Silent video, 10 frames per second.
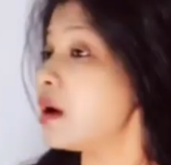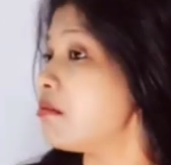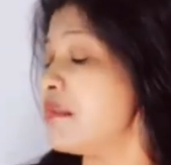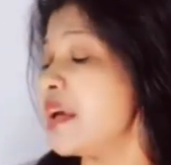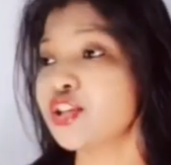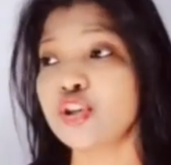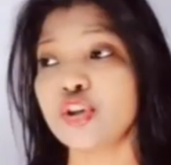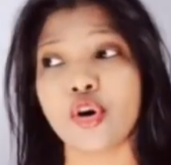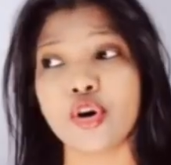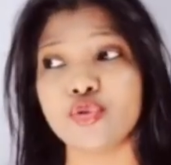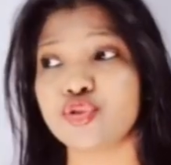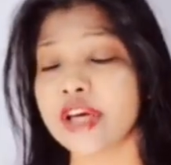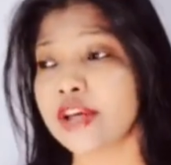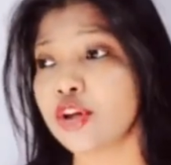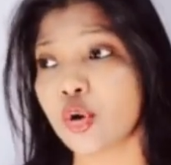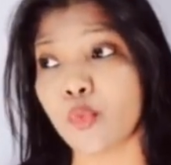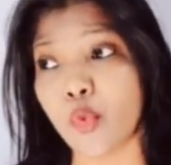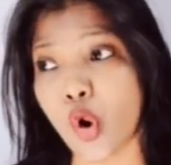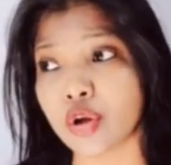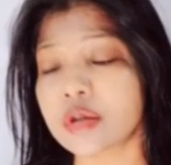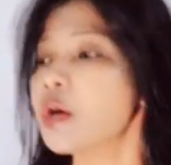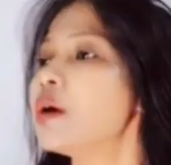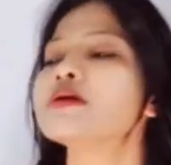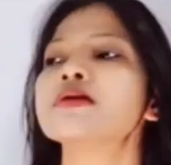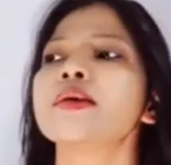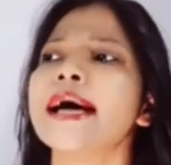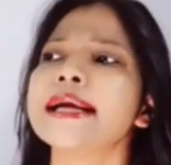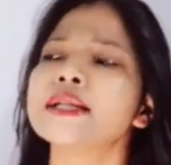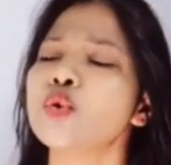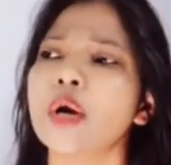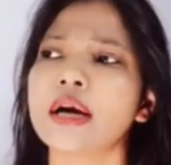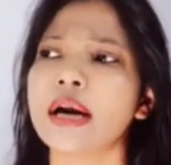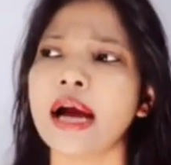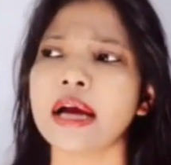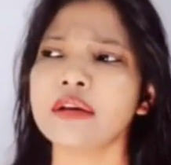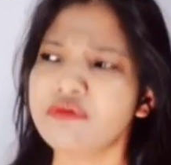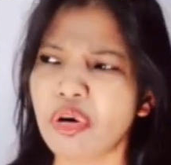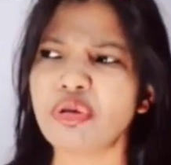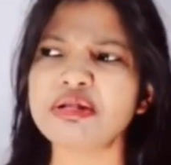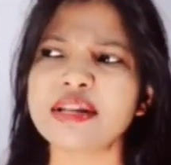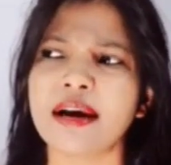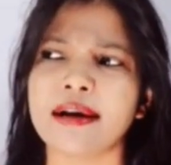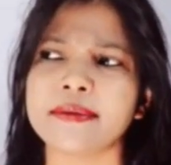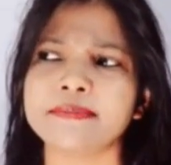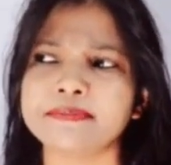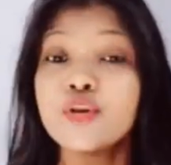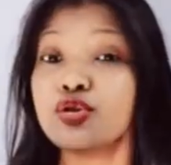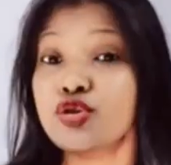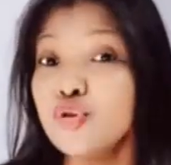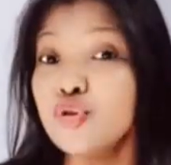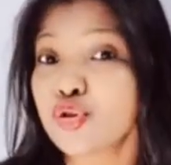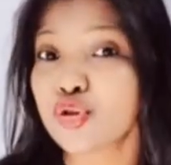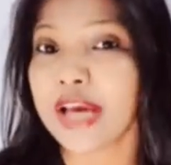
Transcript: Make sure you check your watch so that you arrive on time. You should